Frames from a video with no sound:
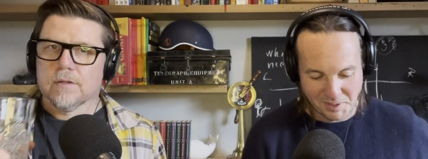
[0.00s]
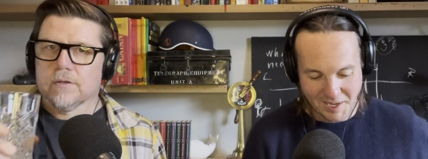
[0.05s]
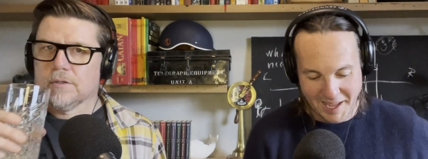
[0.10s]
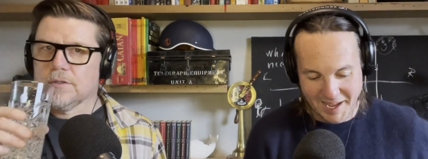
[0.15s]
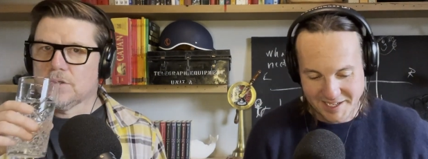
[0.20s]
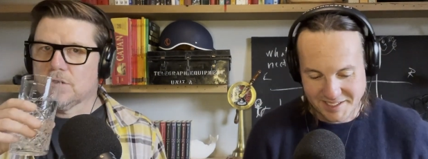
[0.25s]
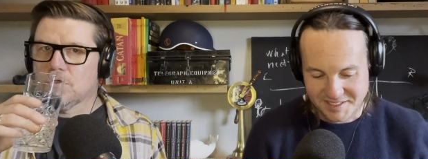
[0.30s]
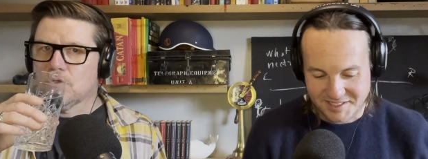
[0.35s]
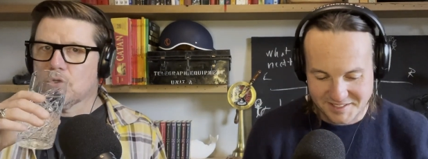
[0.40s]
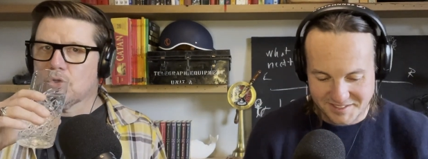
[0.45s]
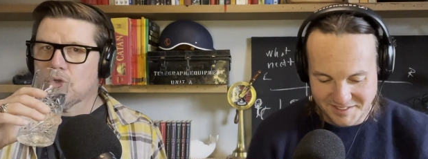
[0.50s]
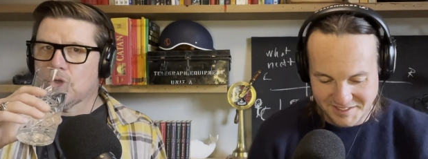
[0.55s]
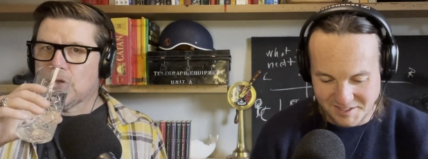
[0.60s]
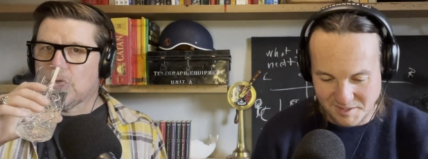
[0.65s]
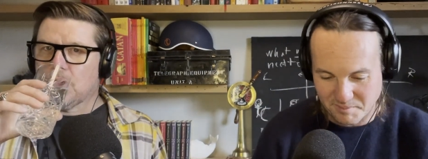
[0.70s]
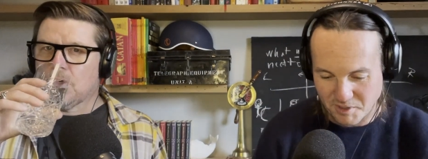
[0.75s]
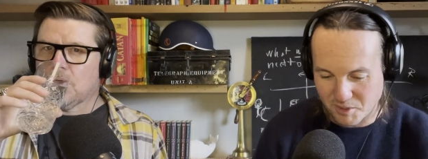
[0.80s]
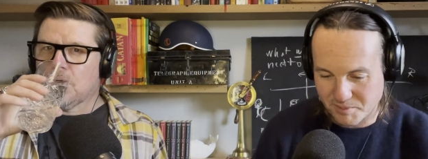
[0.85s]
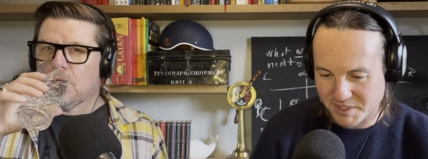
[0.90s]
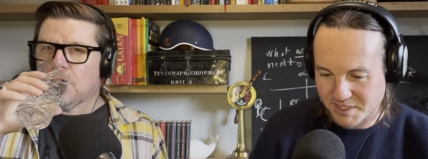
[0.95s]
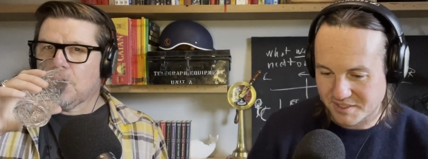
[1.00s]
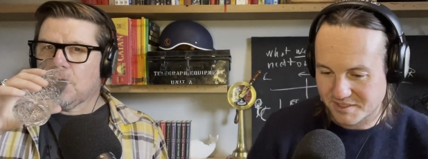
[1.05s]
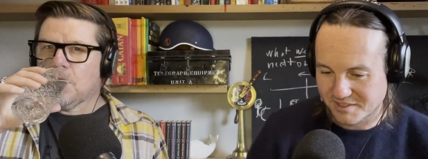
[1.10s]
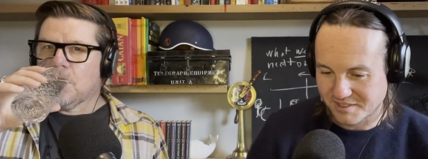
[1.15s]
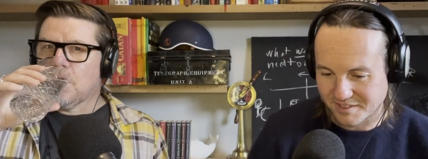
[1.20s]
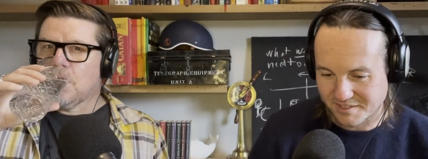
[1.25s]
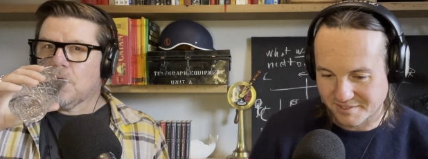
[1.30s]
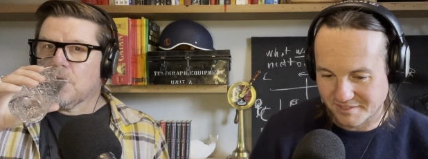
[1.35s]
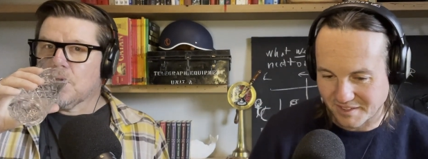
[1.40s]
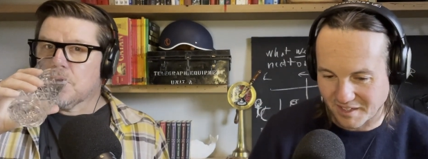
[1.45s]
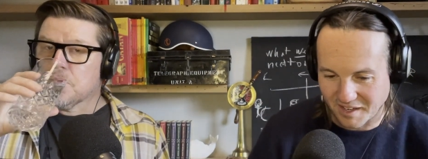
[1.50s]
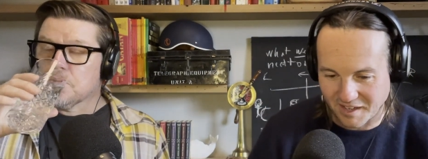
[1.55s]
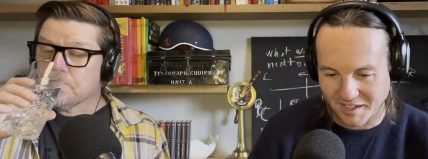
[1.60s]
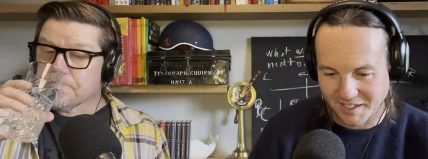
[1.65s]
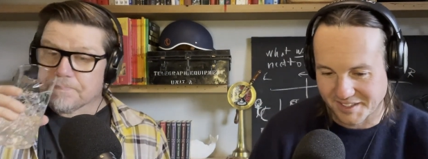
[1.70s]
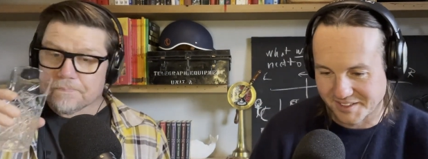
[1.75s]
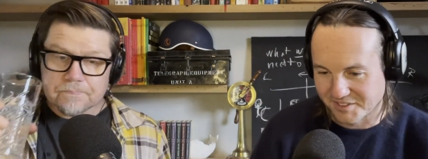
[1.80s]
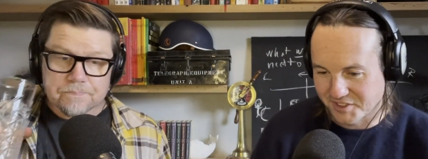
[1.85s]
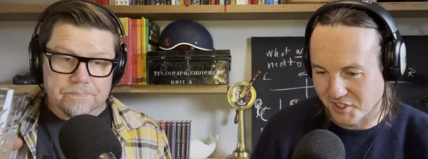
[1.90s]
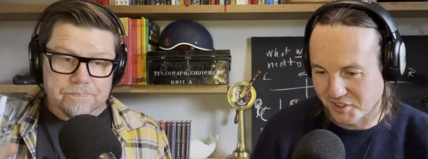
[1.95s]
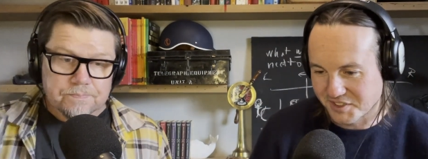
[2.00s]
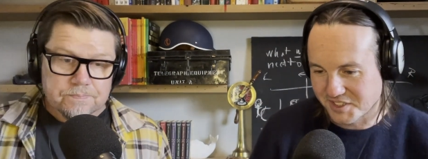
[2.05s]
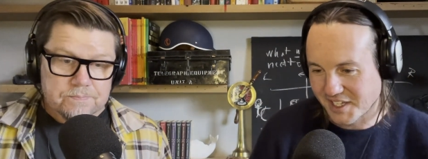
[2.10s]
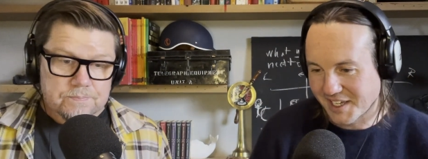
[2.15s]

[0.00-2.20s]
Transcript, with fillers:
Speaker 1: planned at the moment. I don't